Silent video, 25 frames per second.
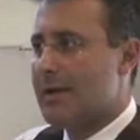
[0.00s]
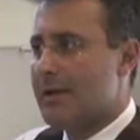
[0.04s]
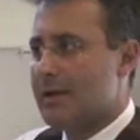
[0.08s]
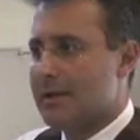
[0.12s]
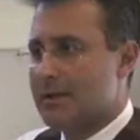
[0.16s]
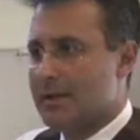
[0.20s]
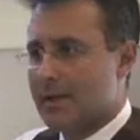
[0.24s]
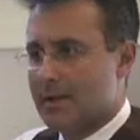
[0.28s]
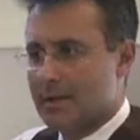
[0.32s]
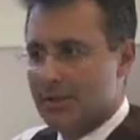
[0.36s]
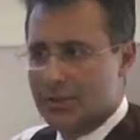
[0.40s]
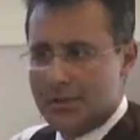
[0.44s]

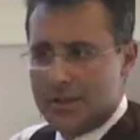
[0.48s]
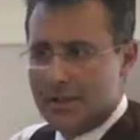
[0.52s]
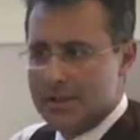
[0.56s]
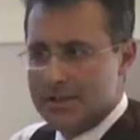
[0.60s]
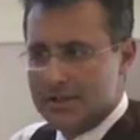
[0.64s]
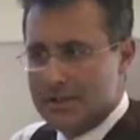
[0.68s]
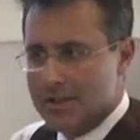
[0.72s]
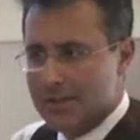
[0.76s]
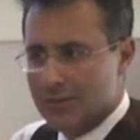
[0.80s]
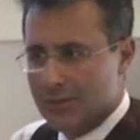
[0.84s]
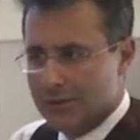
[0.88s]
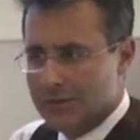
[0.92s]
can
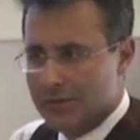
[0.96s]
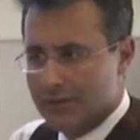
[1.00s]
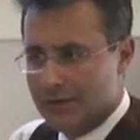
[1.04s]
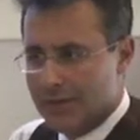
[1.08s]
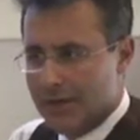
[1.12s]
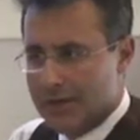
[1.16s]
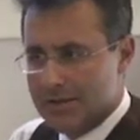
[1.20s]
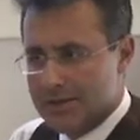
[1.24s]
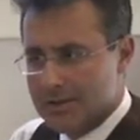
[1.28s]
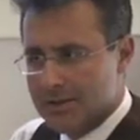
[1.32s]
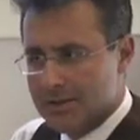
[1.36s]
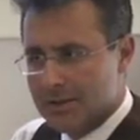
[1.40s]
achieve with a
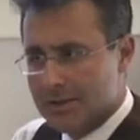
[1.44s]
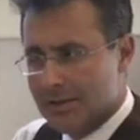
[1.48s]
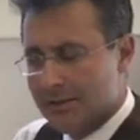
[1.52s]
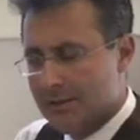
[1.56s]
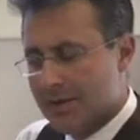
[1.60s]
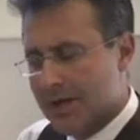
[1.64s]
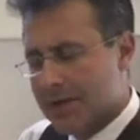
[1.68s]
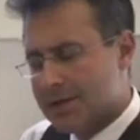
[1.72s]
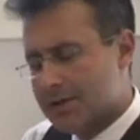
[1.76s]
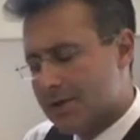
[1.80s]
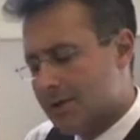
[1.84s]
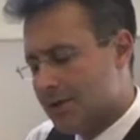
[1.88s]

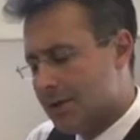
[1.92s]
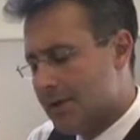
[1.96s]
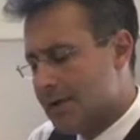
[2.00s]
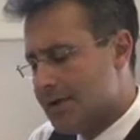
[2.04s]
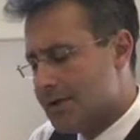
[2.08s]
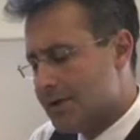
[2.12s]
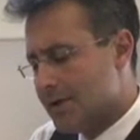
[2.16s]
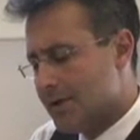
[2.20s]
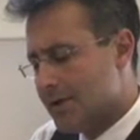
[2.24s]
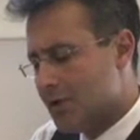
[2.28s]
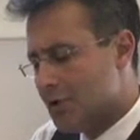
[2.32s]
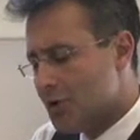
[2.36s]
fractional
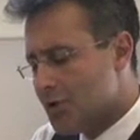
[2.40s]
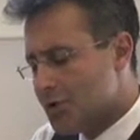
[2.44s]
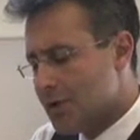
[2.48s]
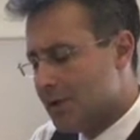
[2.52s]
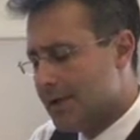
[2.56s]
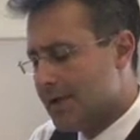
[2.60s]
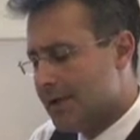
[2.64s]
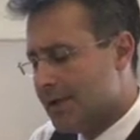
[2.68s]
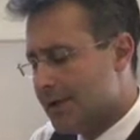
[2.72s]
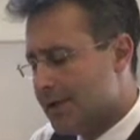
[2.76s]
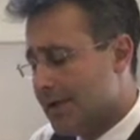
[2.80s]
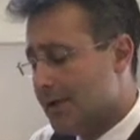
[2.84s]
laser,
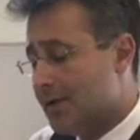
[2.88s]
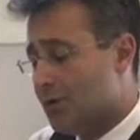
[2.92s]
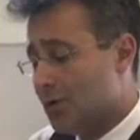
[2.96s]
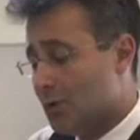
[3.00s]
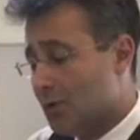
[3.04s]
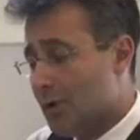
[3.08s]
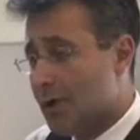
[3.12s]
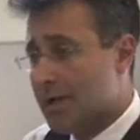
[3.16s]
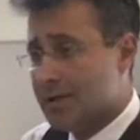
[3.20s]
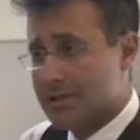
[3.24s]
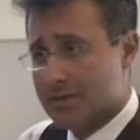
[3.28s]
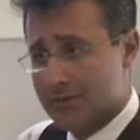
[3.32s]
usually they tend
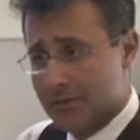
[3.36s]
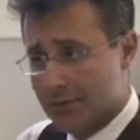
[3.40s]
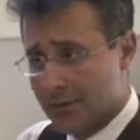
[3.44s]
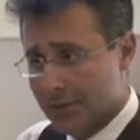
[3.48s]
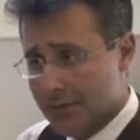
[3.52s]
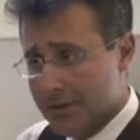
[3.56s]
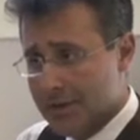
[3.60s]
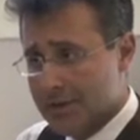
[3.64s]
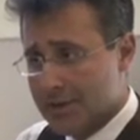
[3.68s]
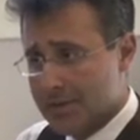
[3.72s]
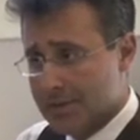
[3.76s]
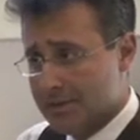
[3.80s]
to last
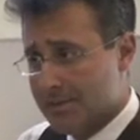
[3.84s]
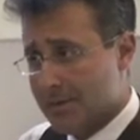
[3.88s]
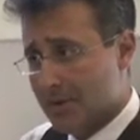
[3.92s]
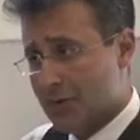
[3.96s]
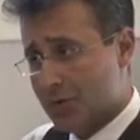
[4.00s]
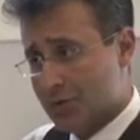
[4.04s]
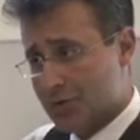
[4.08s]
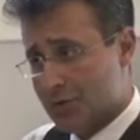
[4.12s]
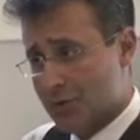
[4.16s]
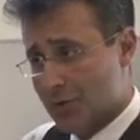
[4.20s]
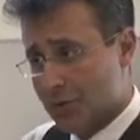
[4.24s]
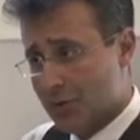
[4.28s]
for years
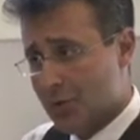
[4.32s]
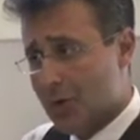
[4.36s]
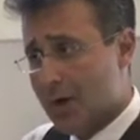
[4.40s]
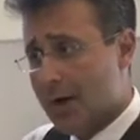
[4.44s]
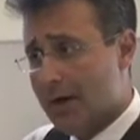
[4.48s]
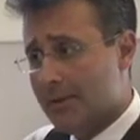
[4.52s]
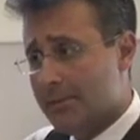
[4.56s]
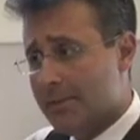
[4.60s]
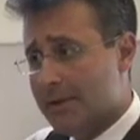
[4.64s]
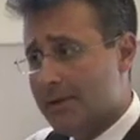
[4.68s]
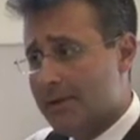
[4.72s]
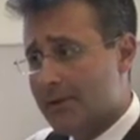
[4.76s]
because you
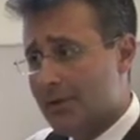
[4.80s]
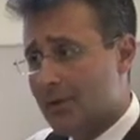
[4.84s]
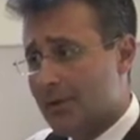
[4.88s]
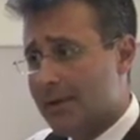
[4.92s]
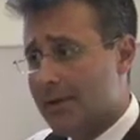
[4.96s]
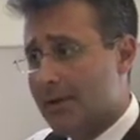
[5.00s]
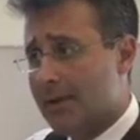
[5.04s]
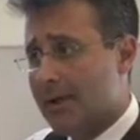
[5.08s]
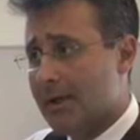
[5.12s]
have been